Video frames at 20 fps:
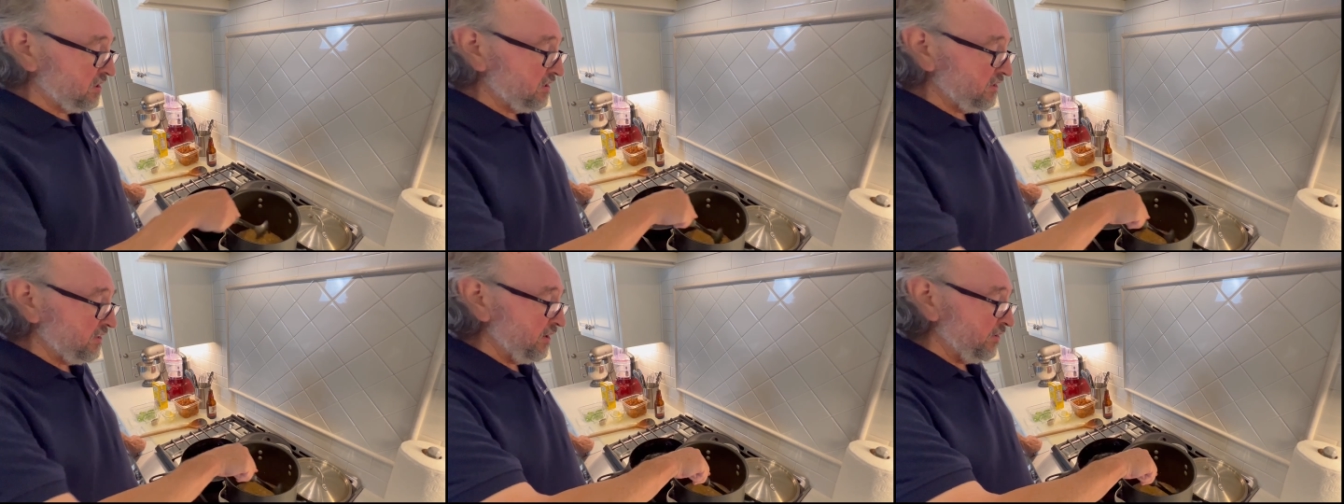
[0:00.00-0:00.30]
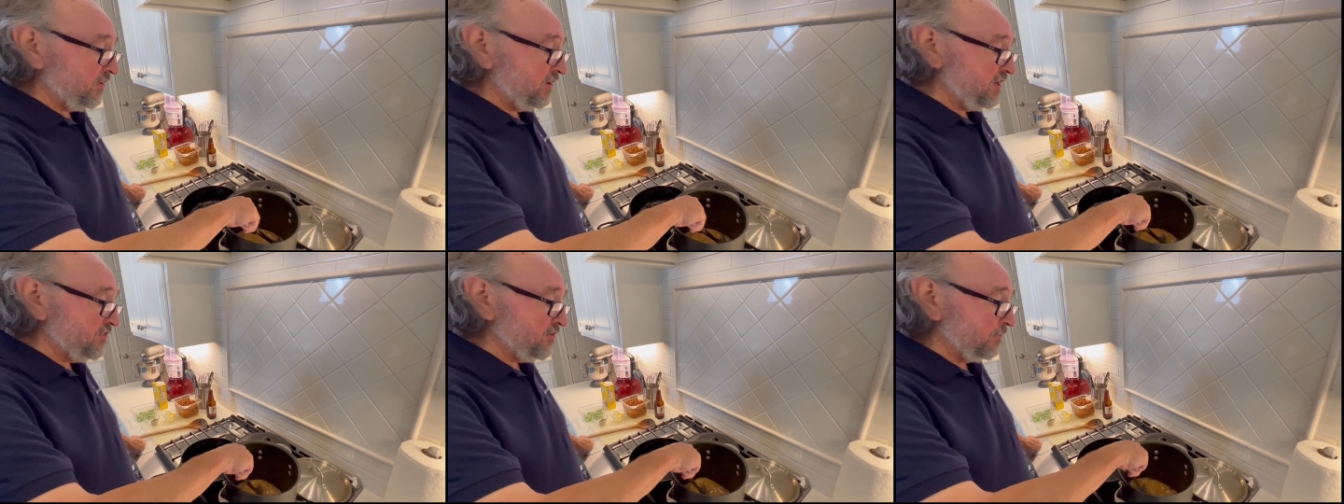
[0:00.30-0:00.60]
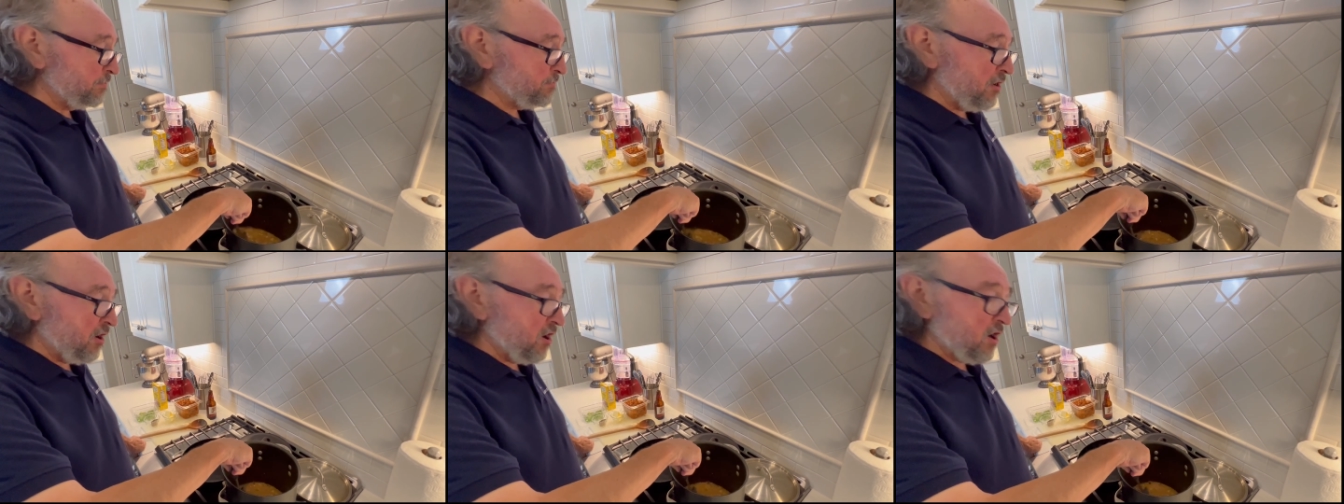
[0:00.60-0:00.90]
They're either
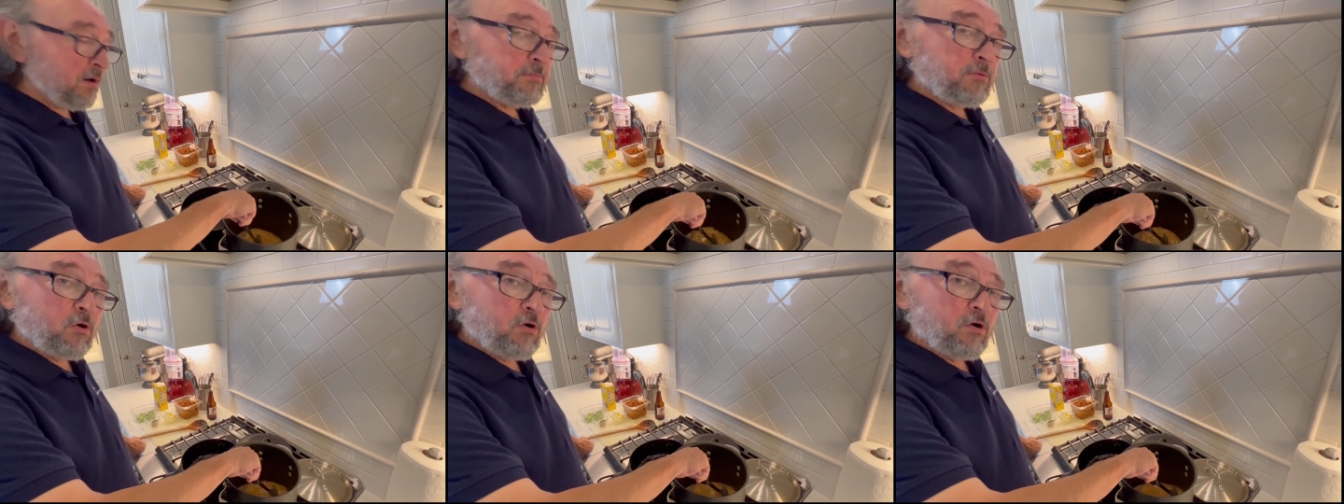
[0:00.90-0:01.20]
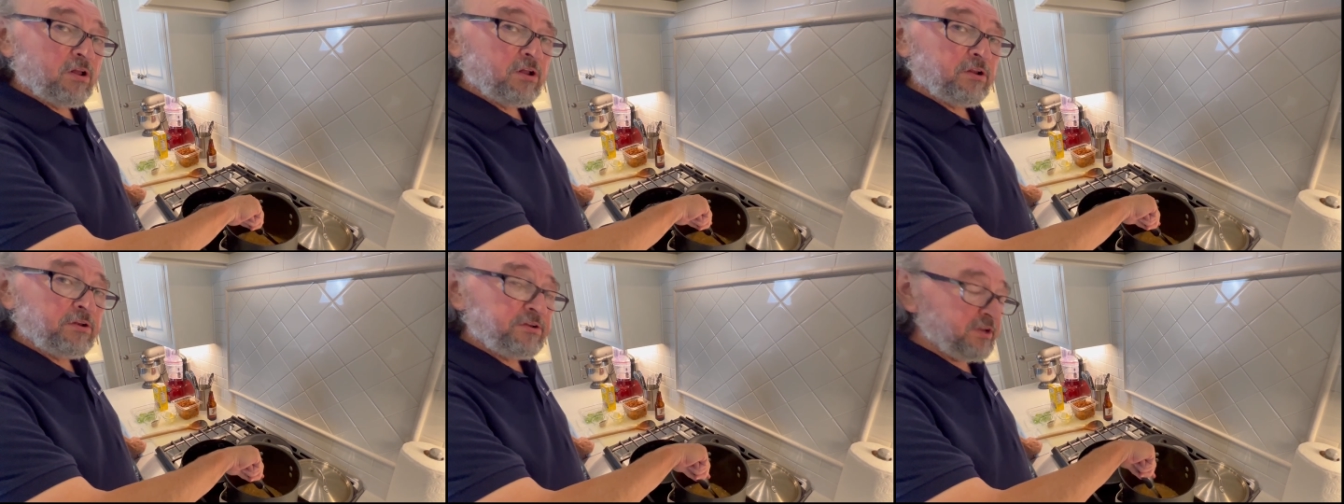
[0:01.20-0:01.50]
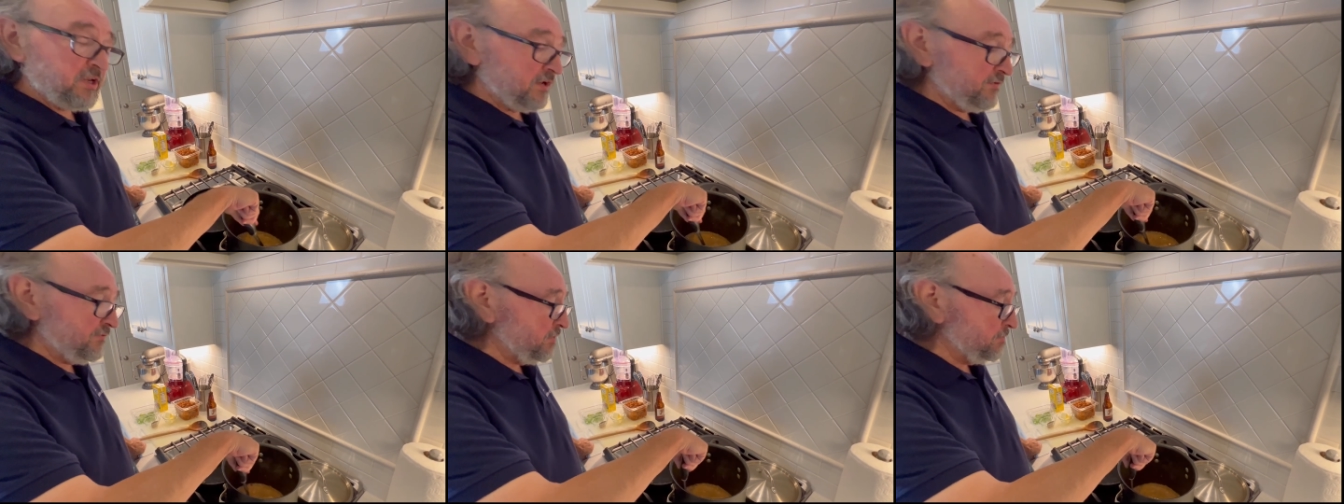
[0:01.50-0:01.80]
parboiled,
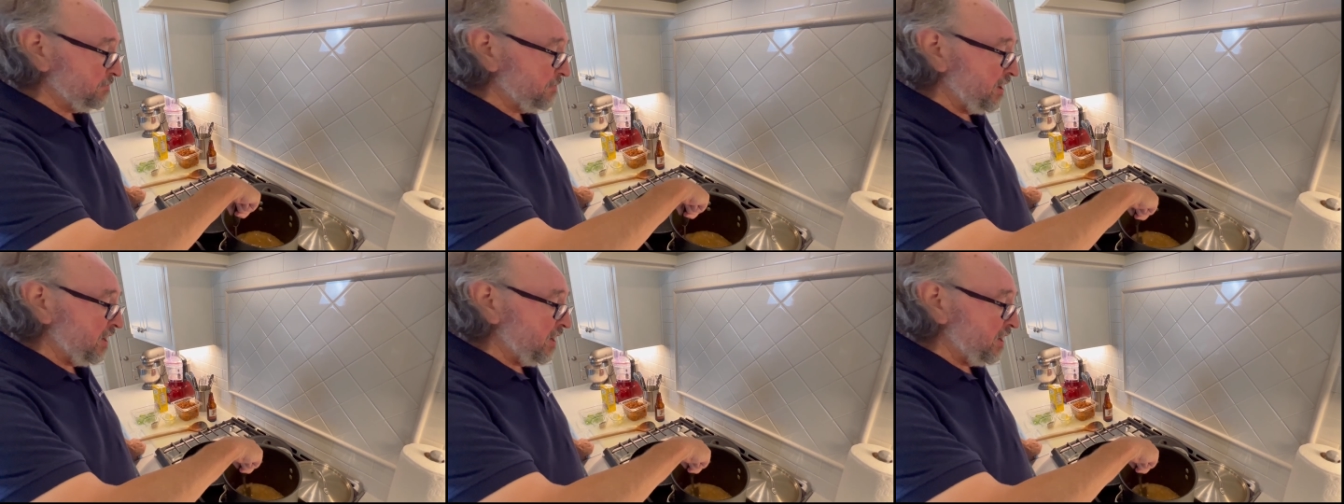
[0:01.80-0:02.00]
if you